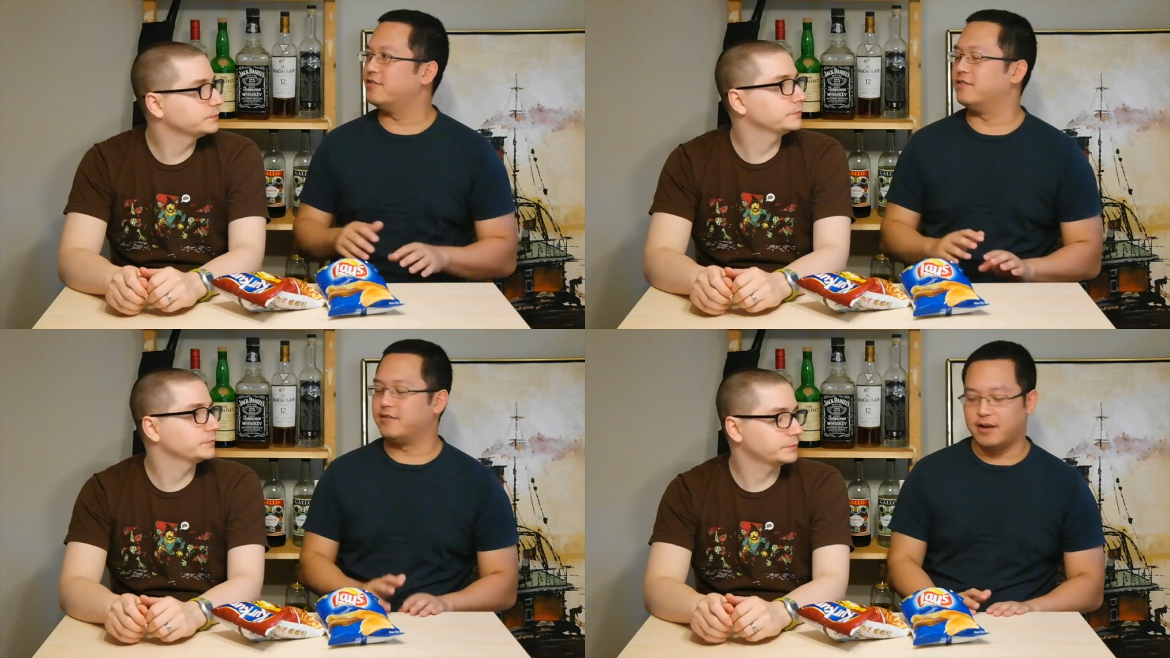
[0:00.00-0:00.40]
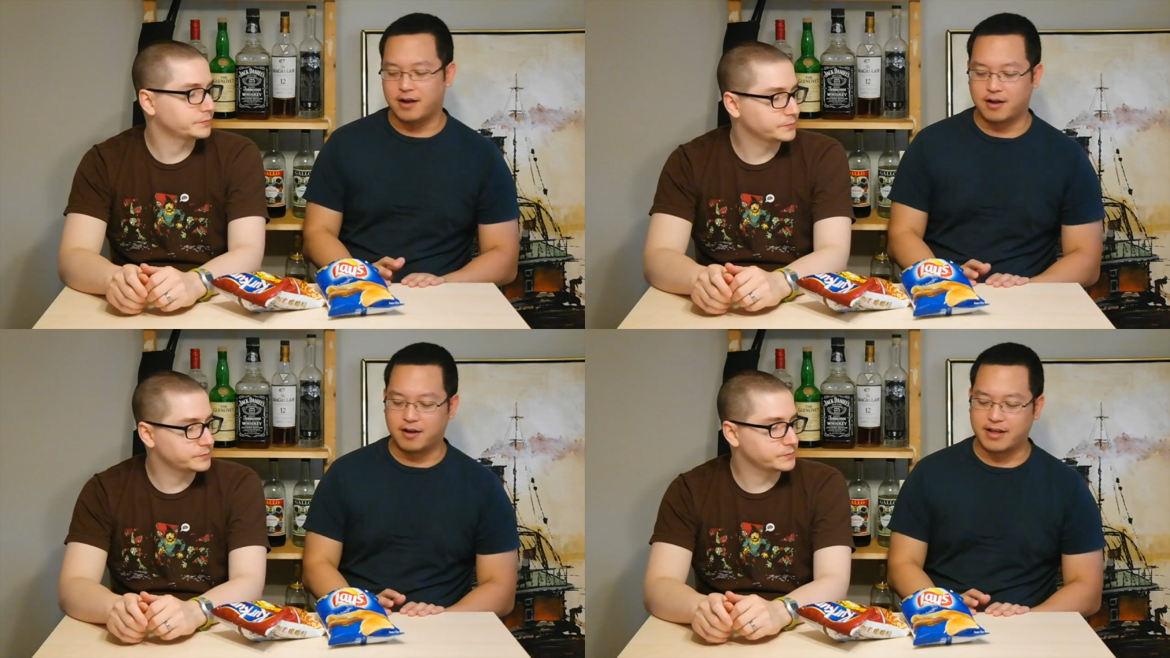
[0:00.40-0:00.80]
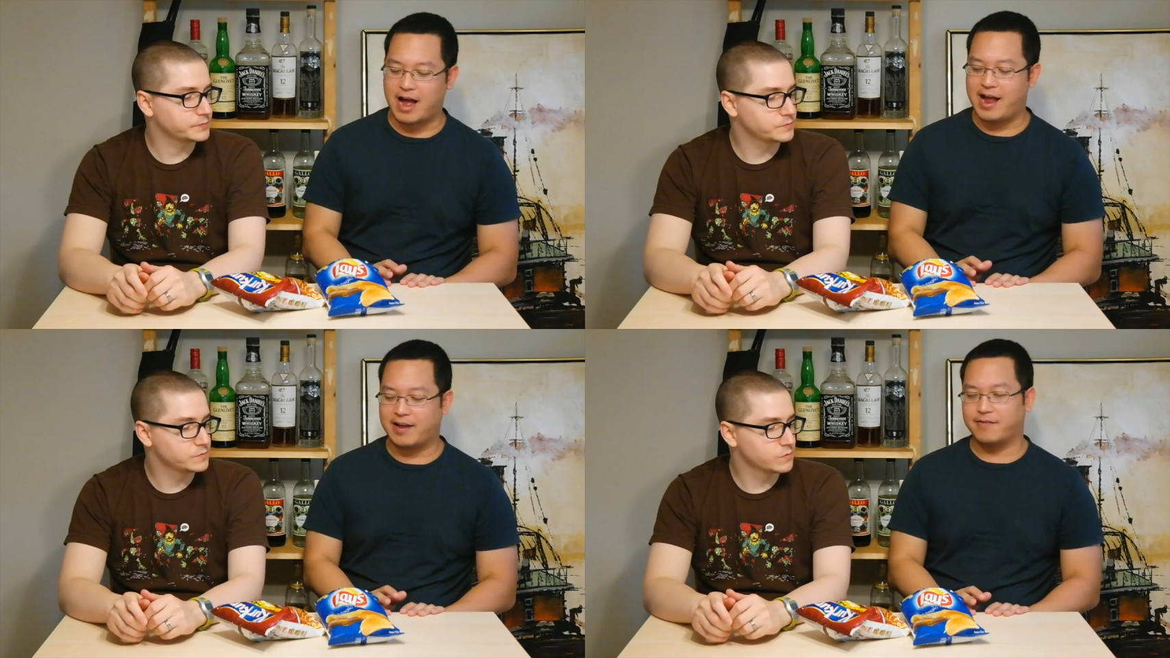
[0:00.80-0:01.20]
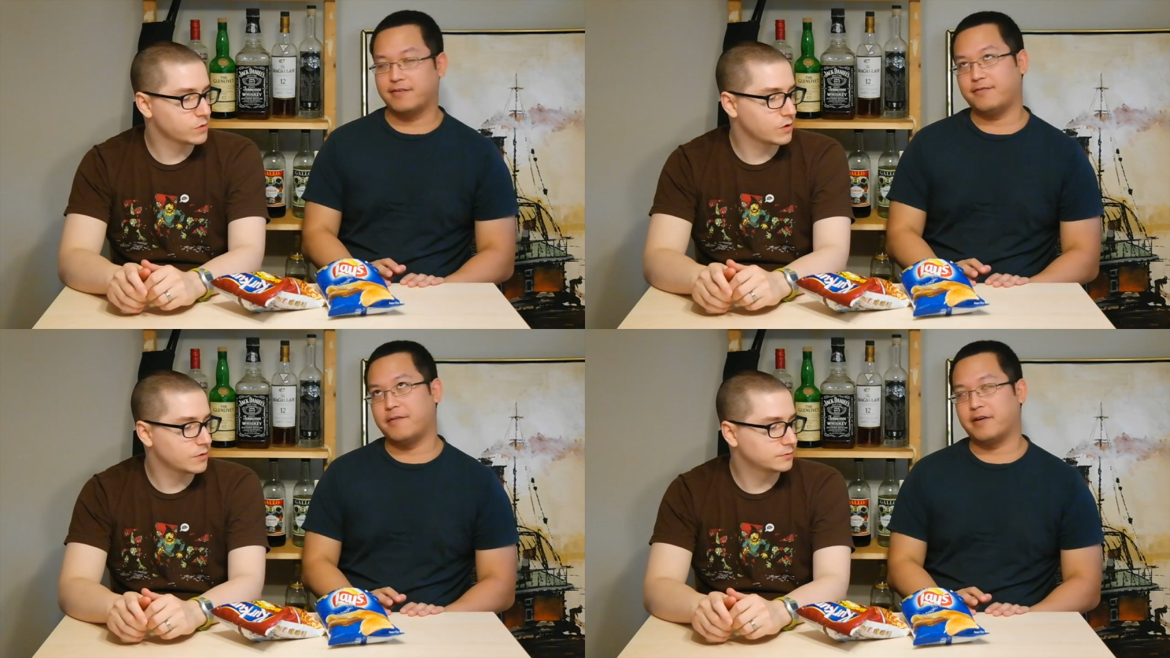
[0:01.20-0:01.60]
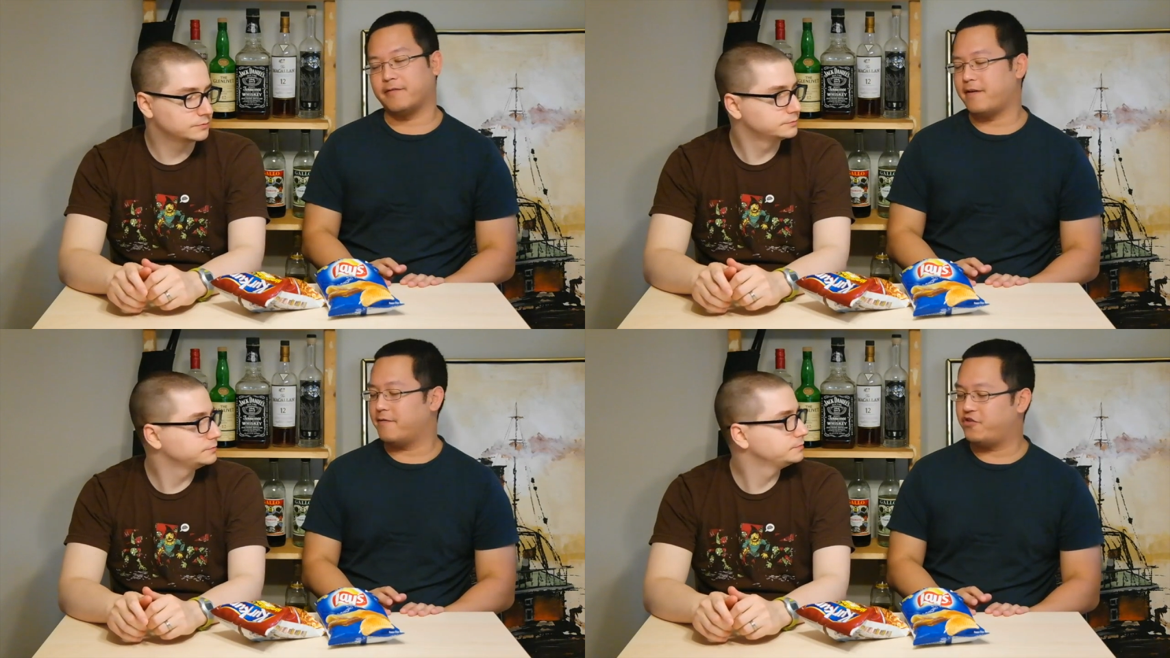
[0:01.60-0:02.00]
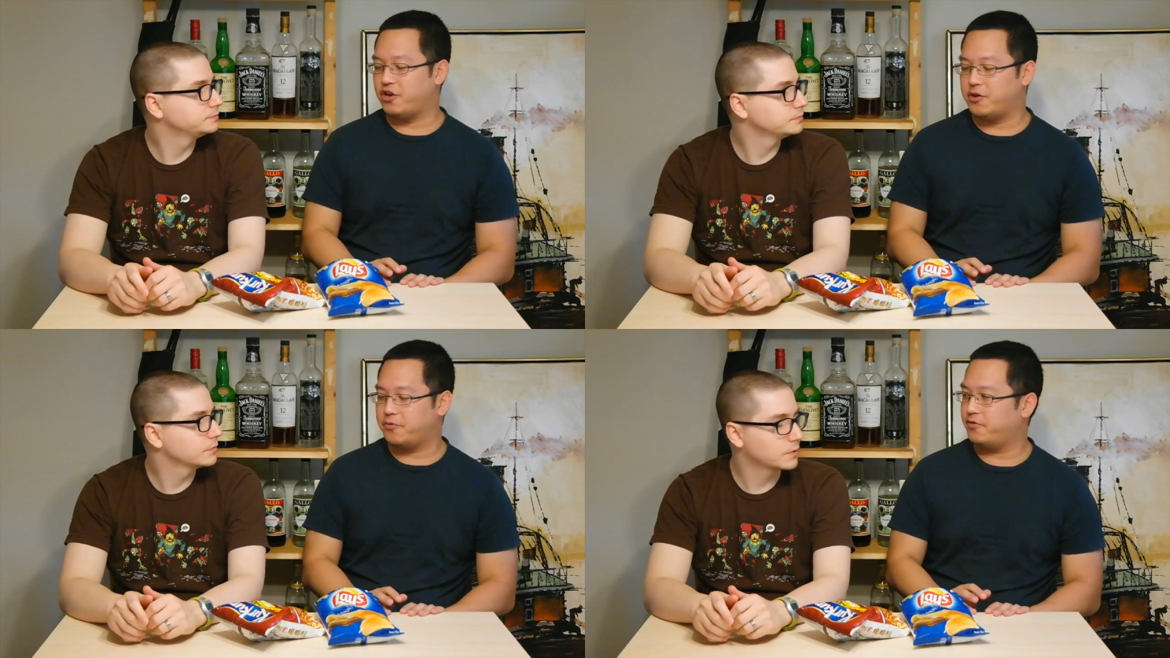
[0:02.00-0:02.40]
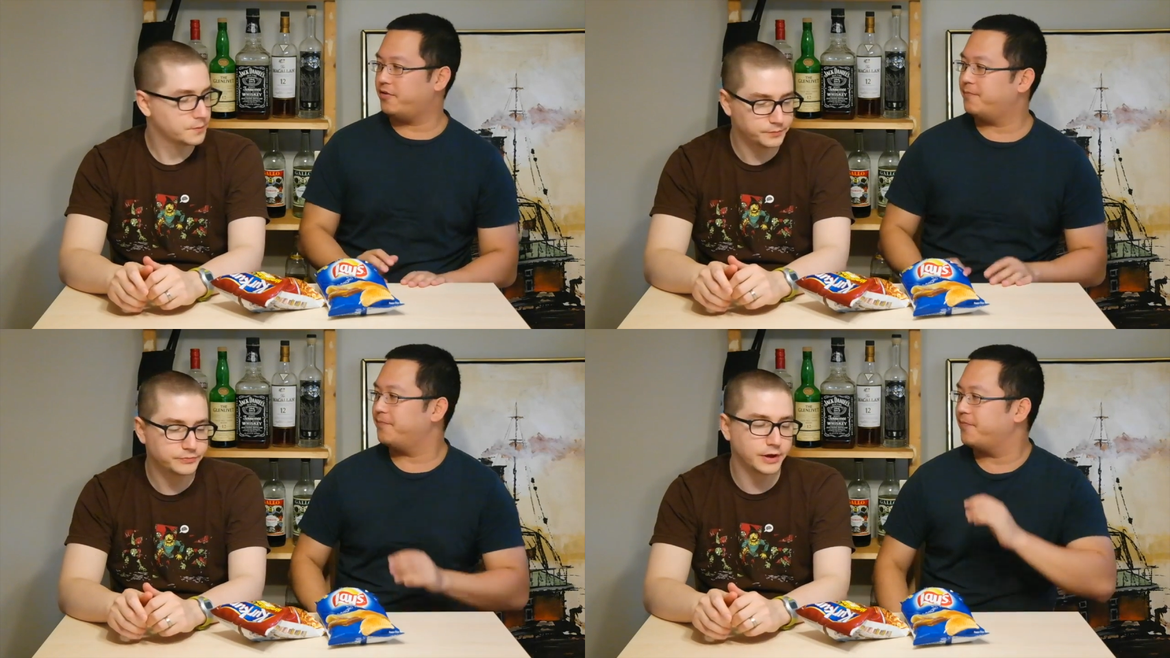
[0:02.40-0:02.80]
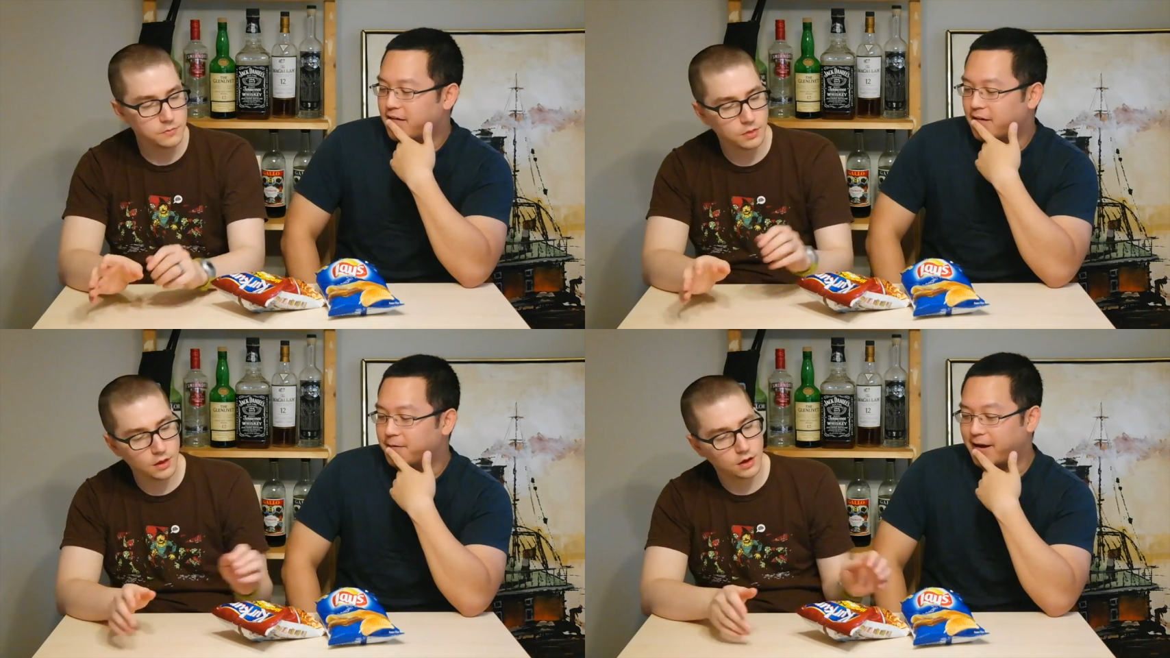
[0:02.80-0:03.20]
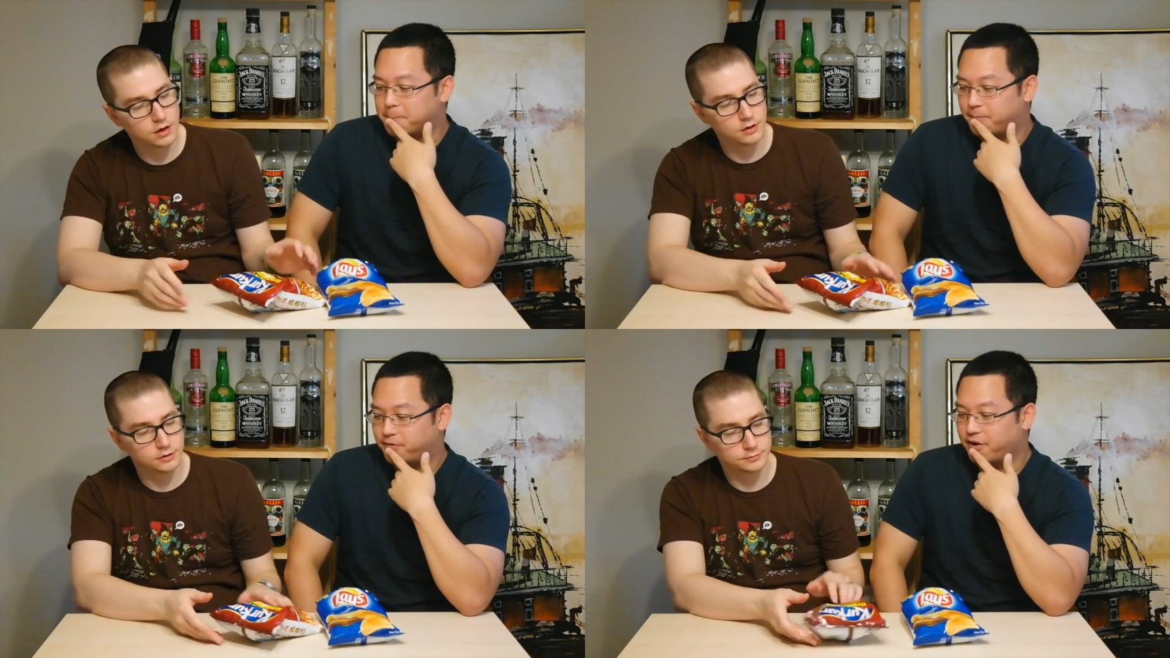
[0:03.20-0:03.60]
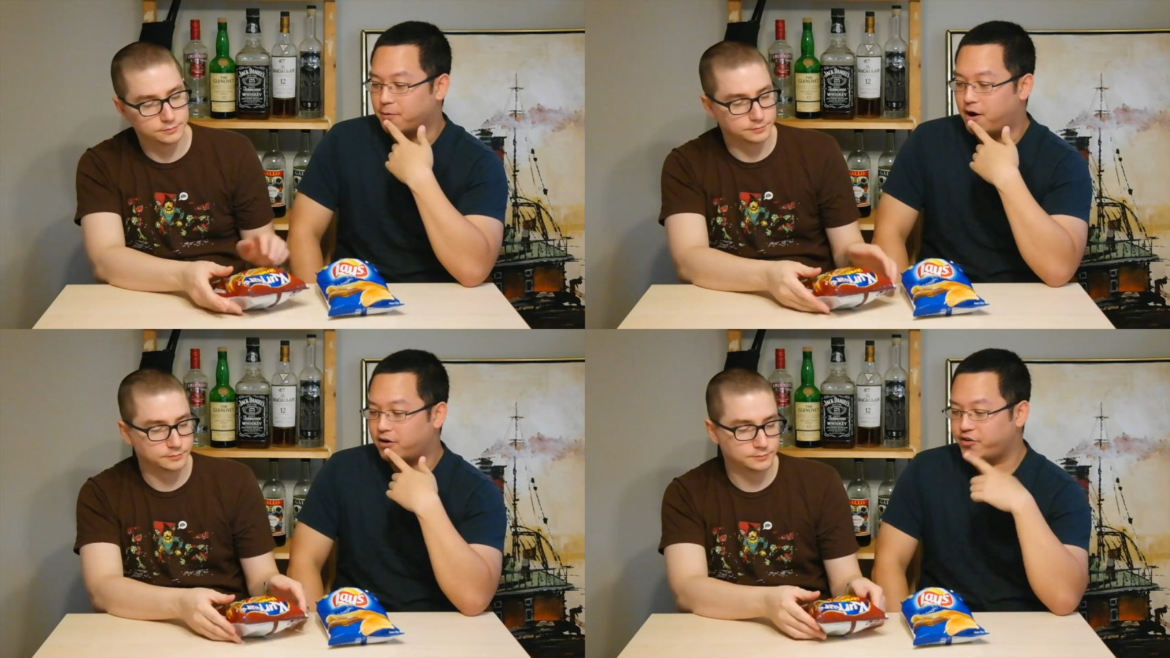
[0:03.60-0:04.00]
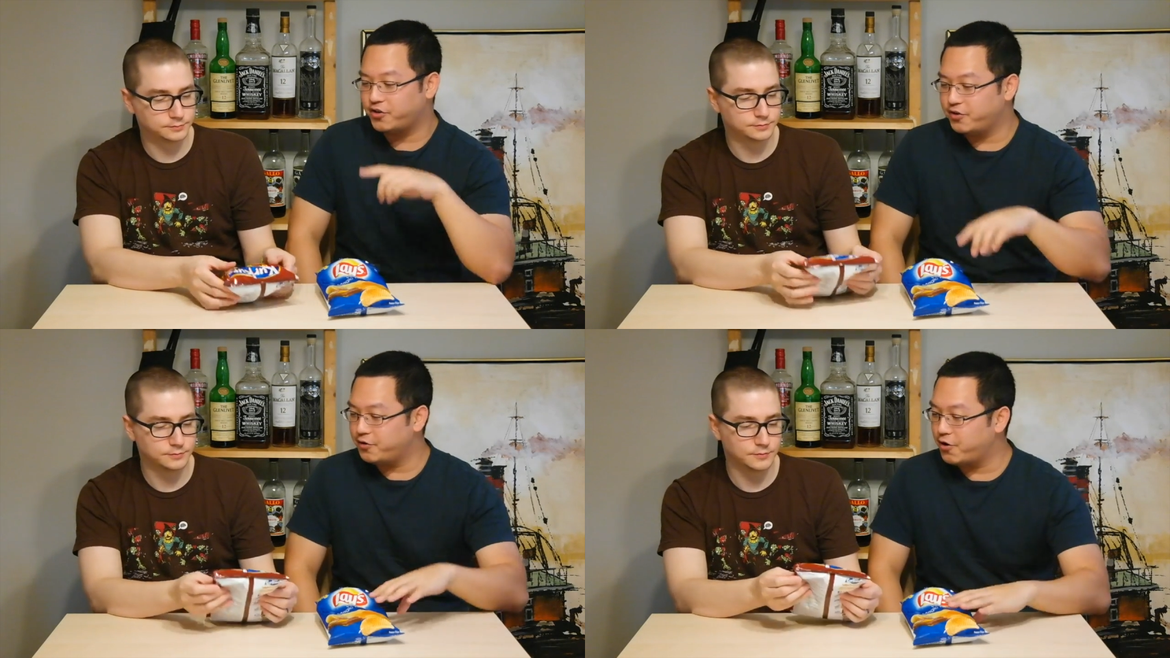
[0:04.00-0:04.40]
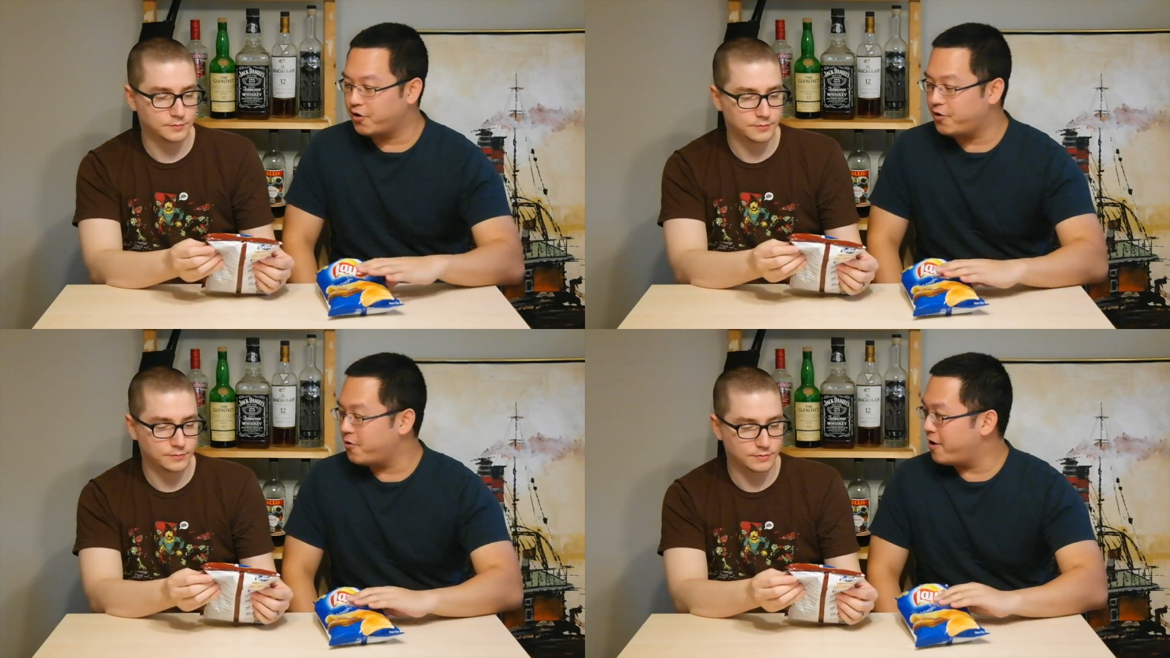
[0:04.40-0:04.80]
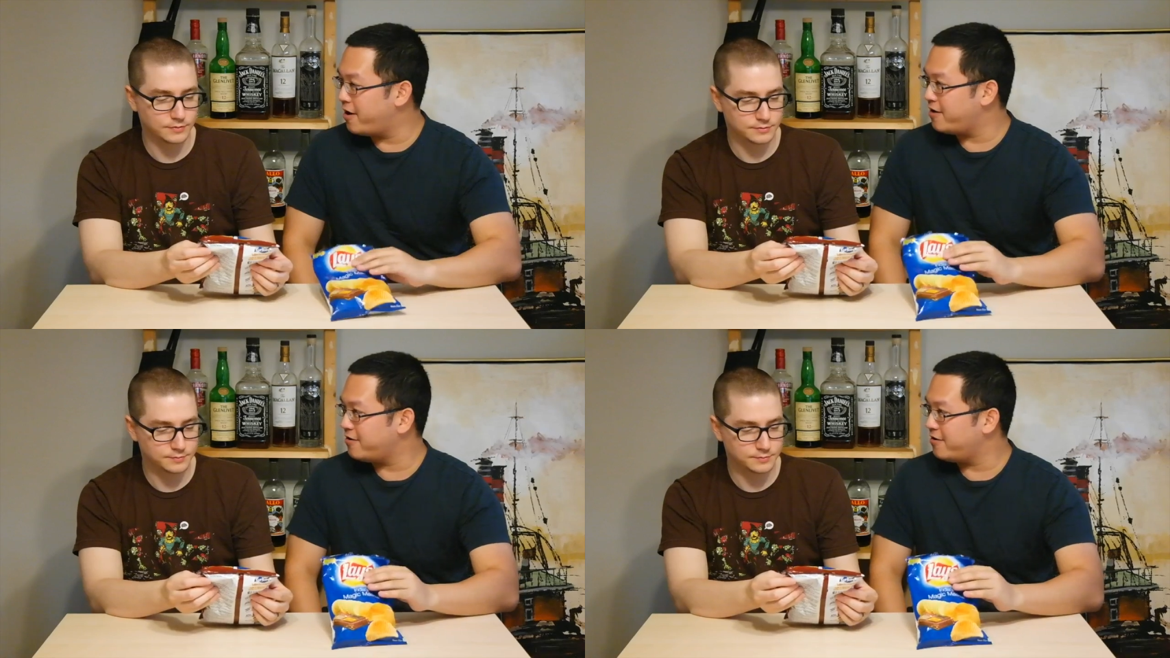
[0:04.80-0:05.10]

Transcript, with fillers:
Speaker 1: and uh, yeah, I give this five out of five Cheetos. Yeah. Okay, so on to Kurkure.